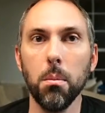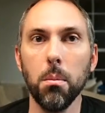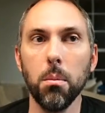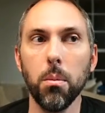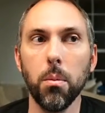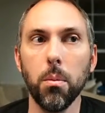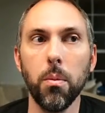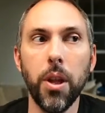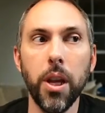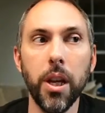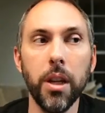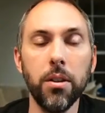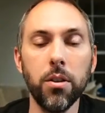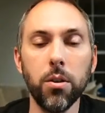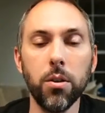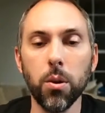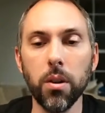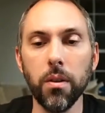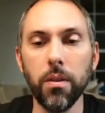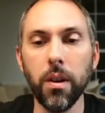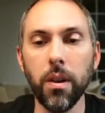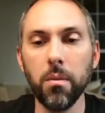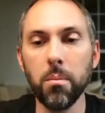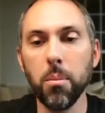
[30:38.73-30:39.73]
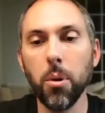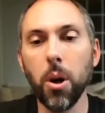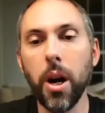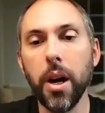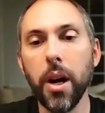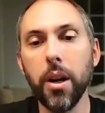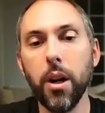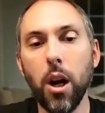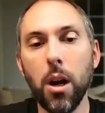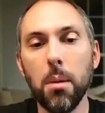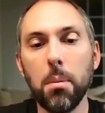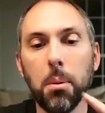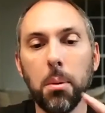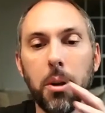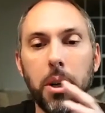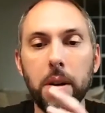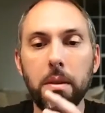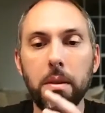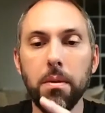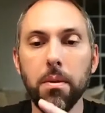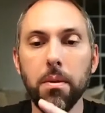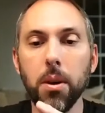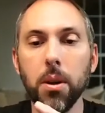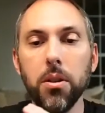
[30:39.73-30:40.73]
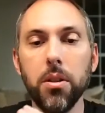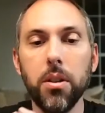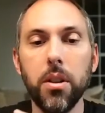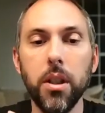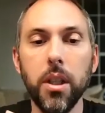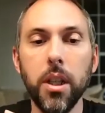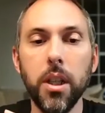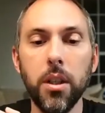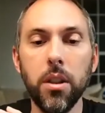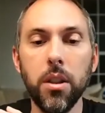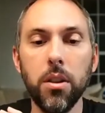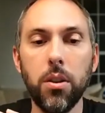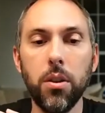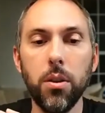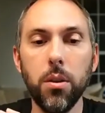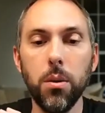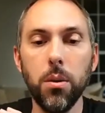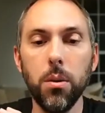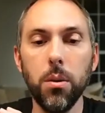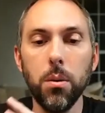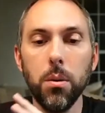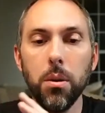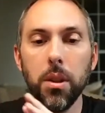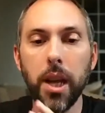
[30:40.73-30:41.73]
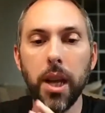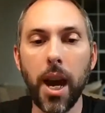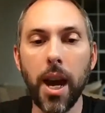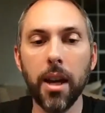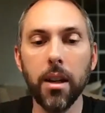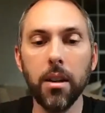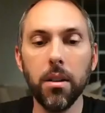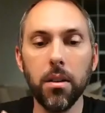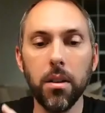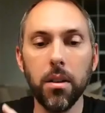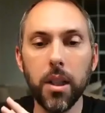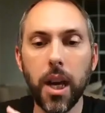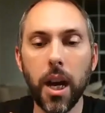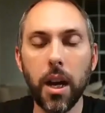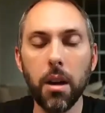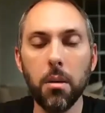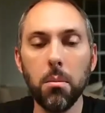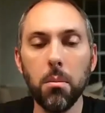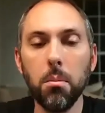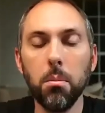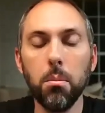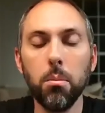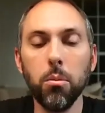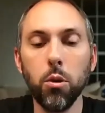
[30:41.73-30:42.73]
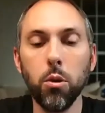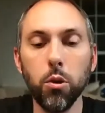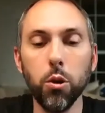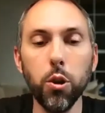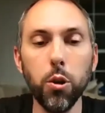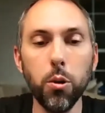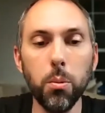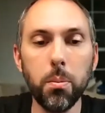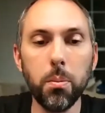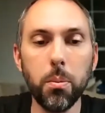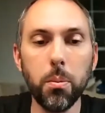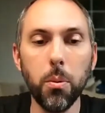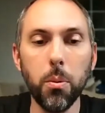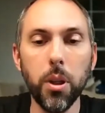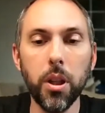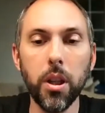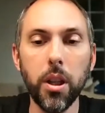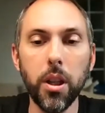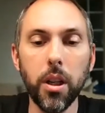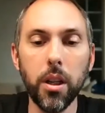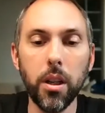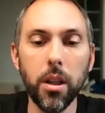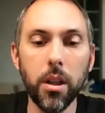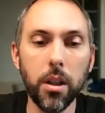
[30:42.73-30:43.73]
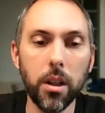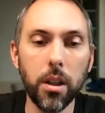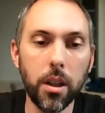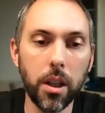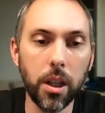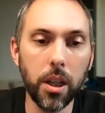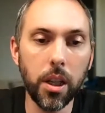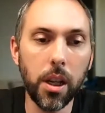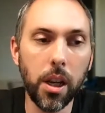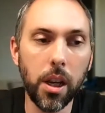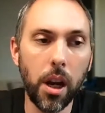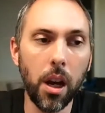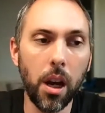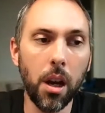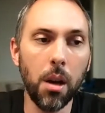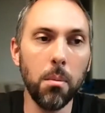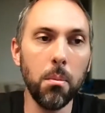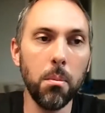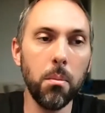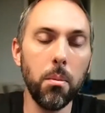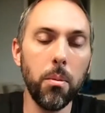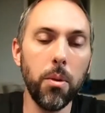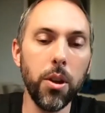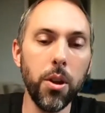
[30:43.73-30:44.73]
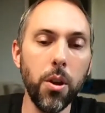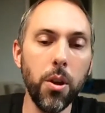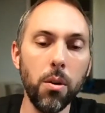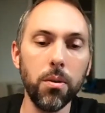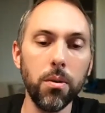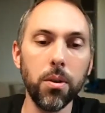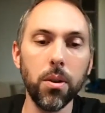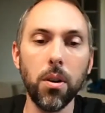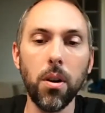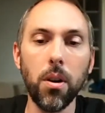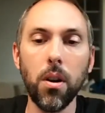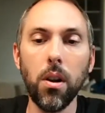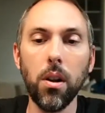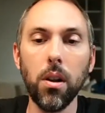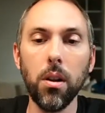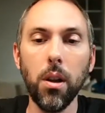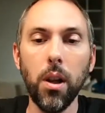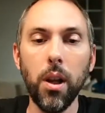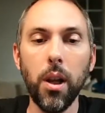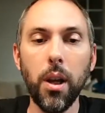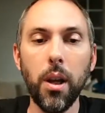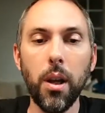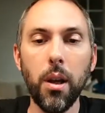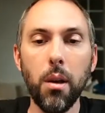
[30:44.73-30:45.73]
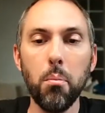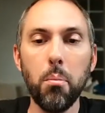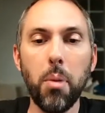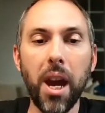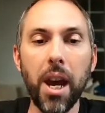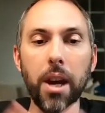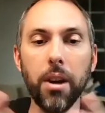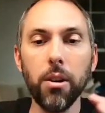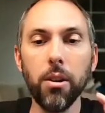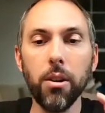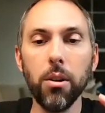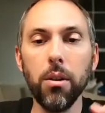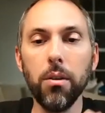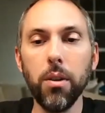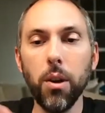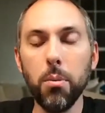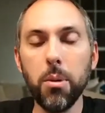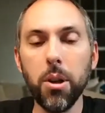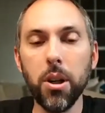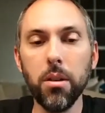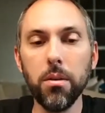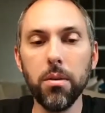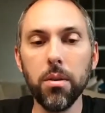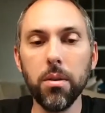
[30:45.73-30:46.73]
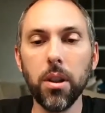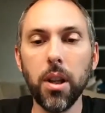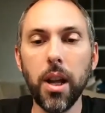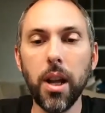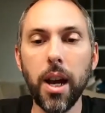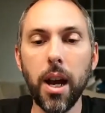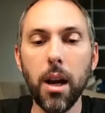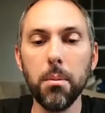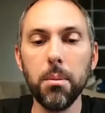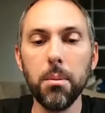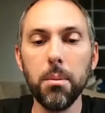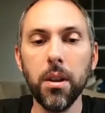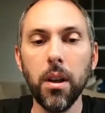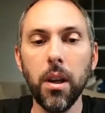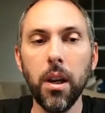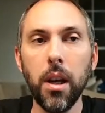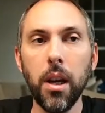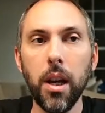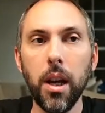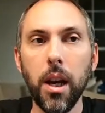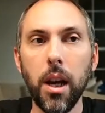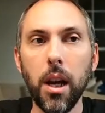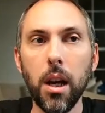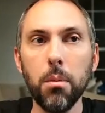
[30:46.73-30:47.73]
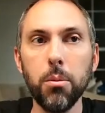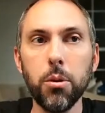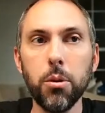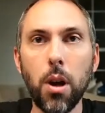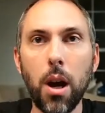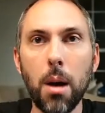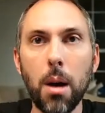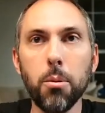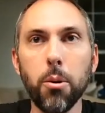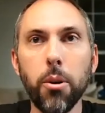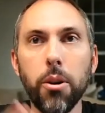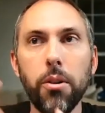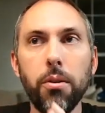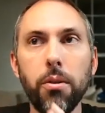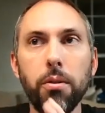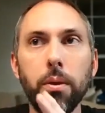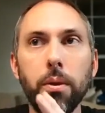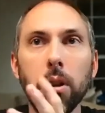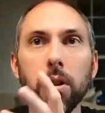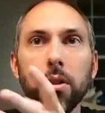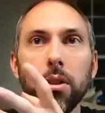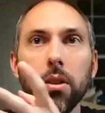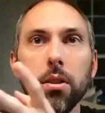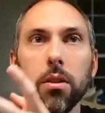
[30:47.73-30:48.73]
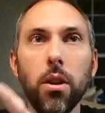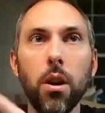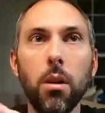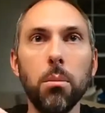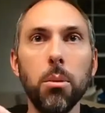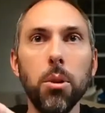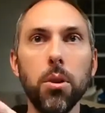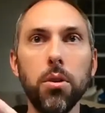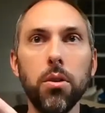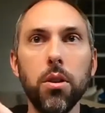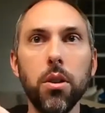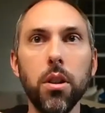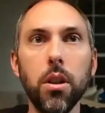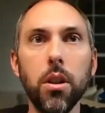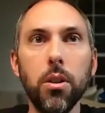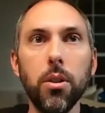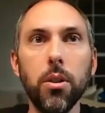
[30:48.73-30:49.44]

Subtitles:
they sort of have brought operate first into that group within the overall banner of Open Infra Labs. So operate first is almost,